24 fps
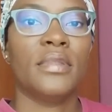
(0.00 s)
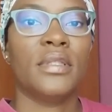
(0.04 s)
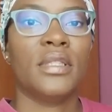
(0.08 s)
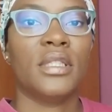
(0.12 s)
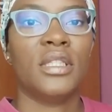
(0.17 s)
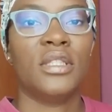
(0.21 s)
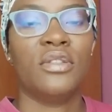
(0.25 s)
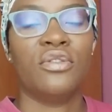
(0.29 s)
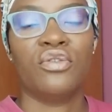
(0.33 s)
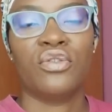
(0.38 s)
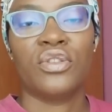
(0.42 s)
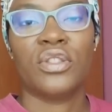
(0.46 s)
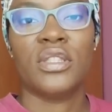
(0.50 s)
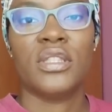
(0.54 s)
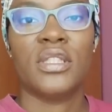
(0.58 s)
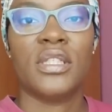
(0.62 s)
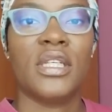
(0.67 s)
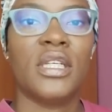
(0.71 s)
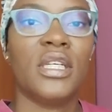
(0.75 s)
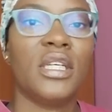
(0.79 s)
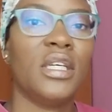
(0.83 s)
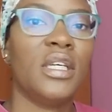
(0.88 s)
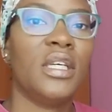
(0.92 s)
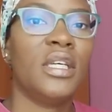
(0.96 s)
the different
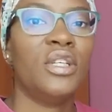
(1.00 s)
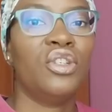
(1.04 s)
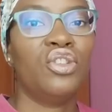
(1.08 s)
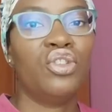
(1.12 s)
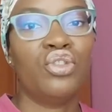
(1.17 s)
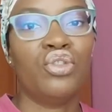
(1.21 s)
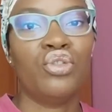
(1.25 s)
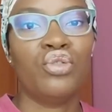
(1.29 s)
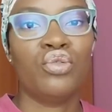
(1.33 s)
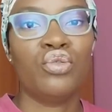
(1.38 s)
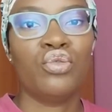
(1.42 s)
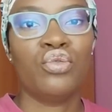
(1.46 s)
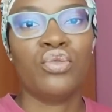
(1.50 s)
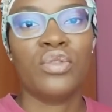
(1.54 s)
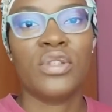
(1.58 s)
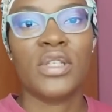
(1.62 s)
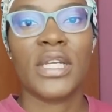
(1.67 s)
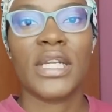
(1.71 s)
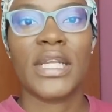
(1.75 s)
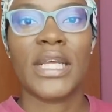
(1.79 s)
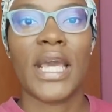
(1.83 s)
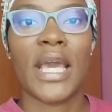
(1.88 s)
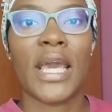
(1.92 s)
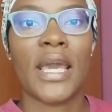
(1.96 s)
issues
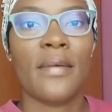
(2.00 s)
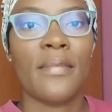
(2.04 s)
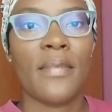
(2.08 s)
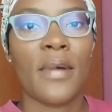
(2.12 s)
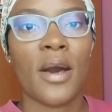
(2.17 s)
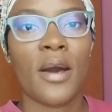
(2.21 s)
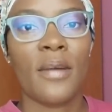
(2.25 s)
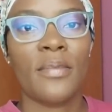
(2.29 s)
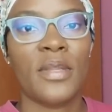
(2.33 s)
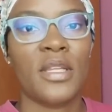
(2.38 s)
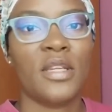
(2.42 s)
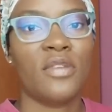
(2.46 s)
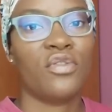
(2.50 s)
that came up,